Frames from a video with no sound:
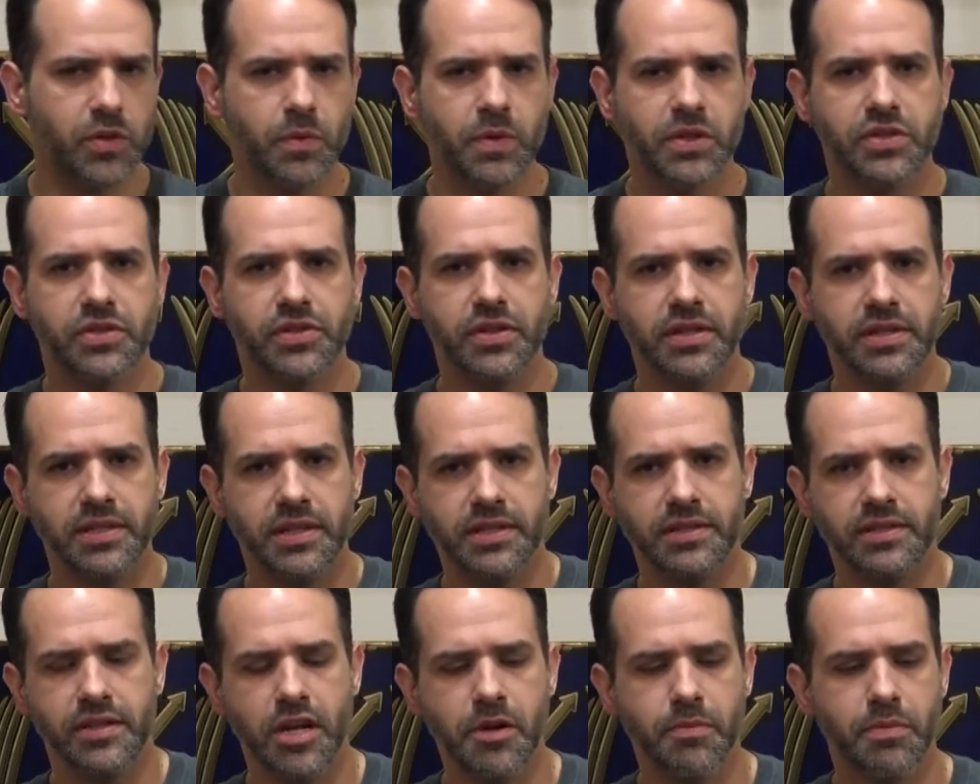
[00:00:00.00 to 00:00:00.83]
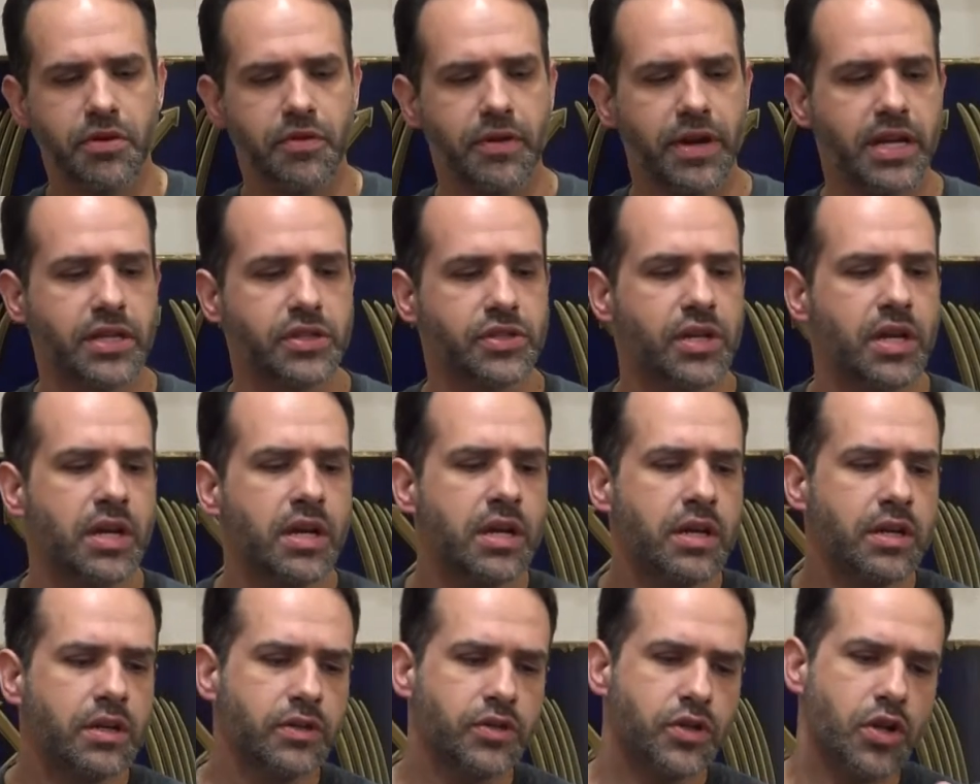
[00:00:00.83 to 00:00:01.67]
once you start to get to the upper range,
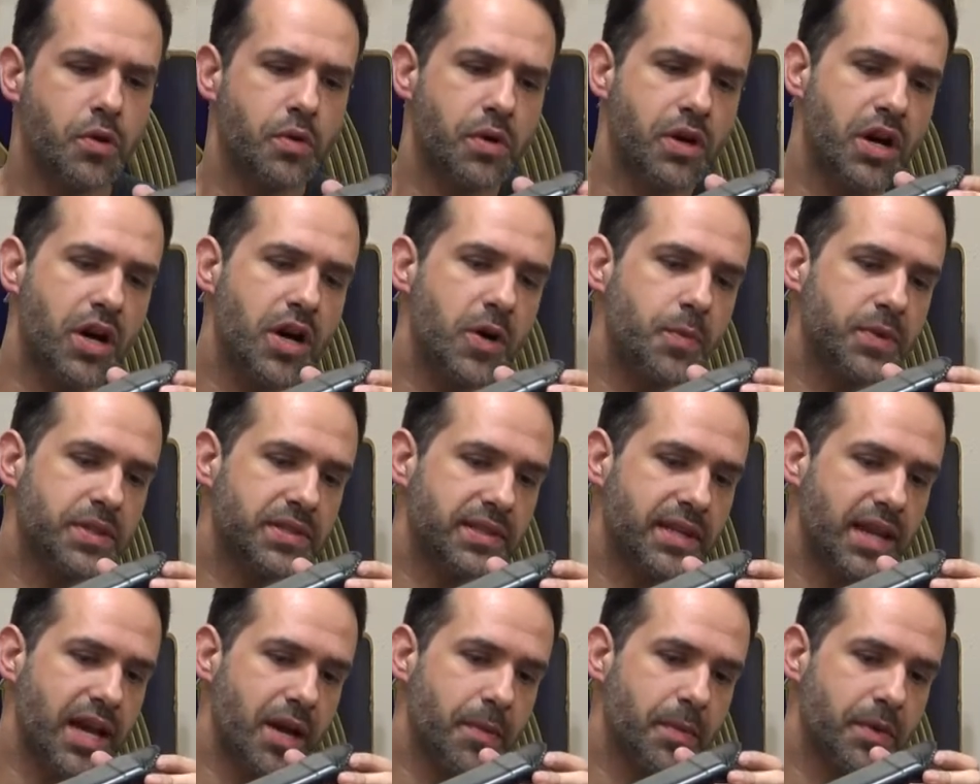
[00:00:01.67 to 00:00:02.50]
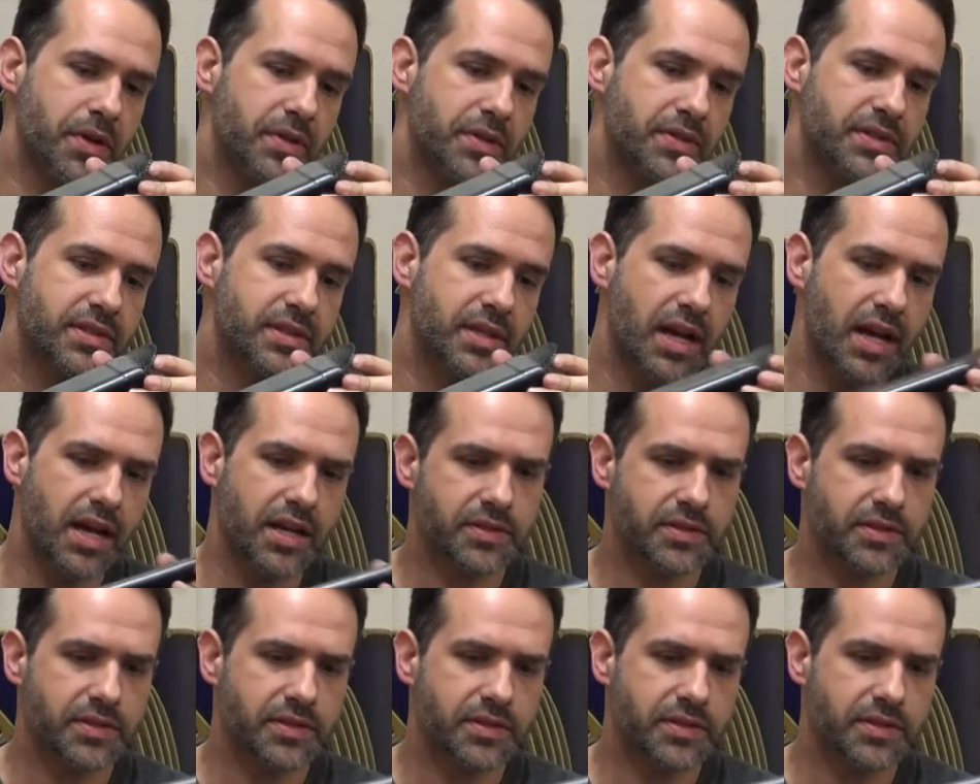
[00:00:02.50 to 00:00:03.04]
don't come with scabbards.